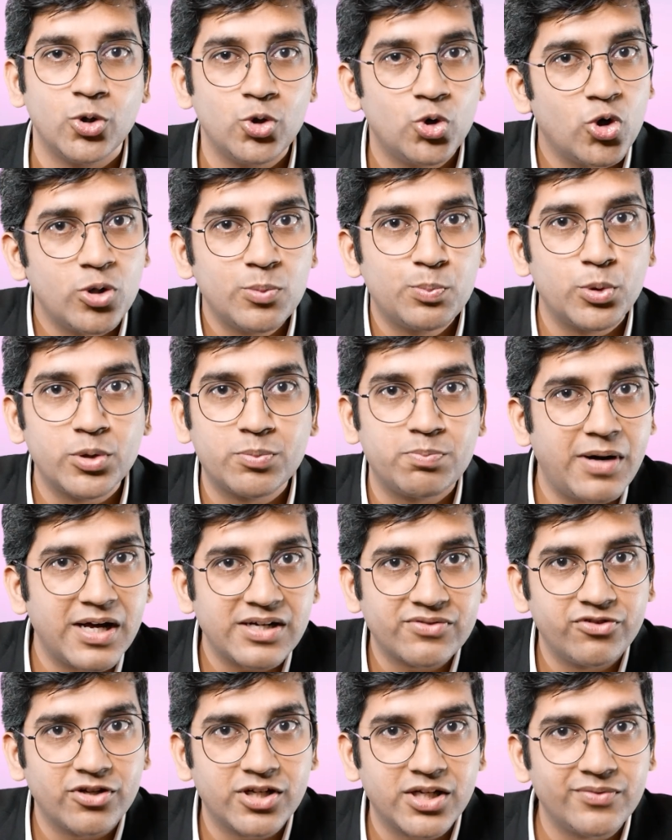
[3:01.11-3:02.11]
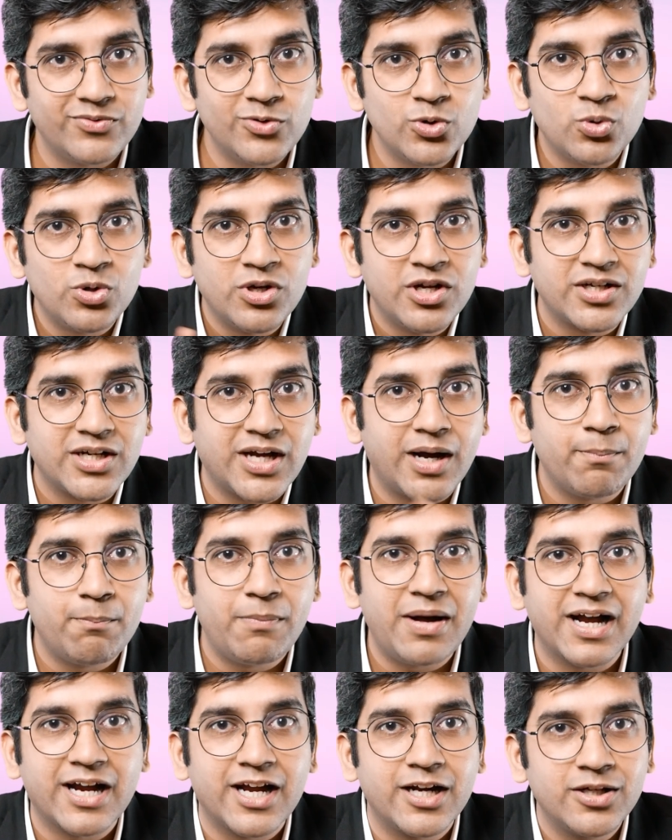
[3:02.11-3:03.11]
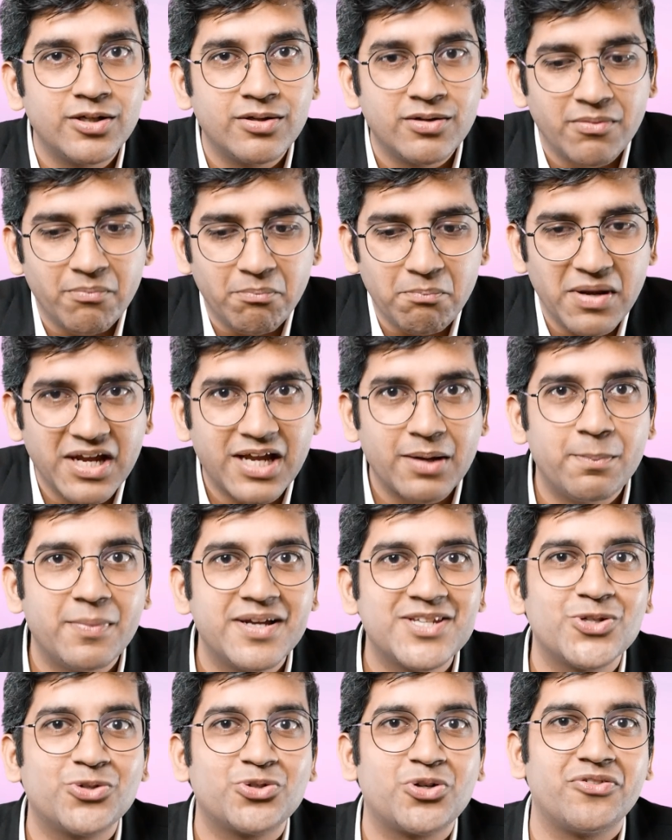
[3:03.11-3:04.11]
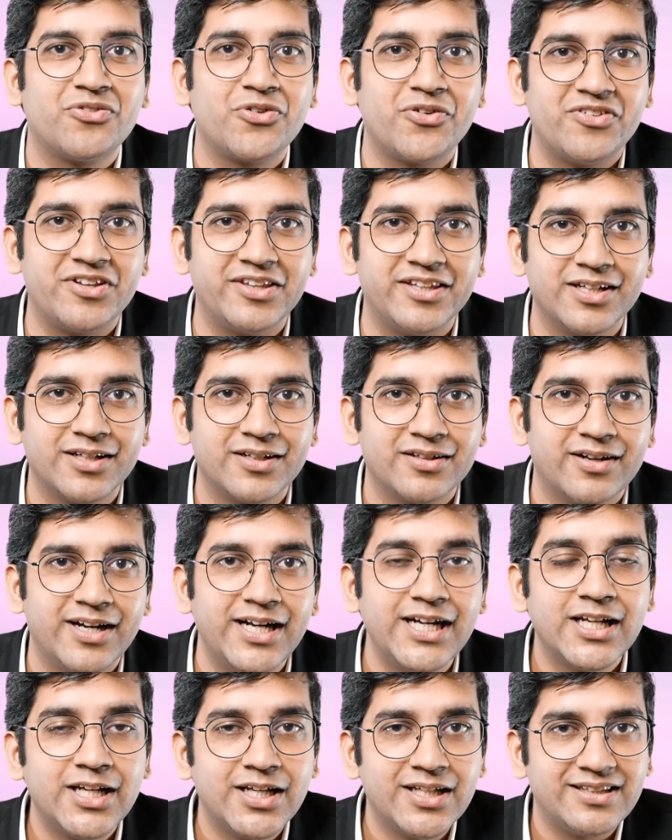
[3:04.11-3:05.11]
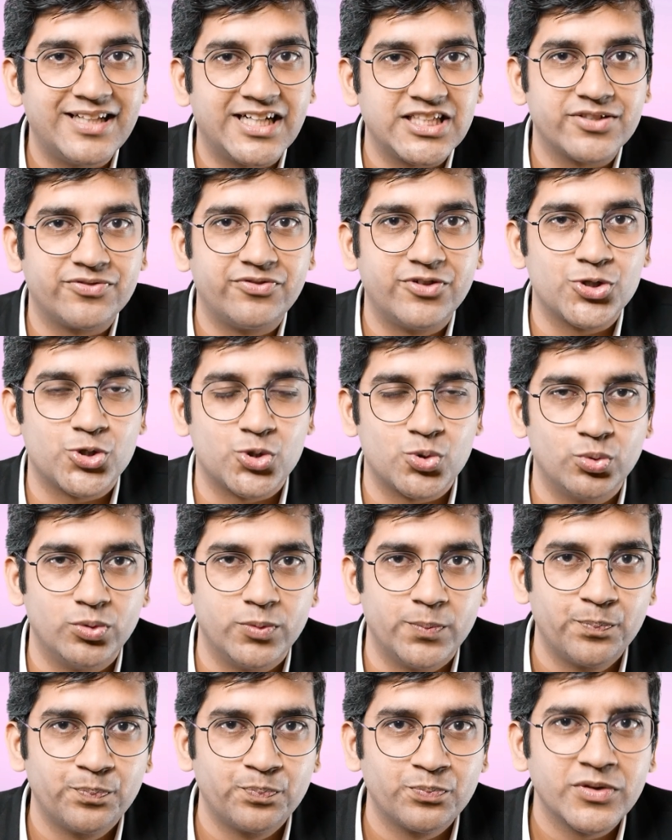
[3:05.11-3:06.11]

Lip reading: Don't put mark for review, come back and make a mess out of everything, right? That's the first rule.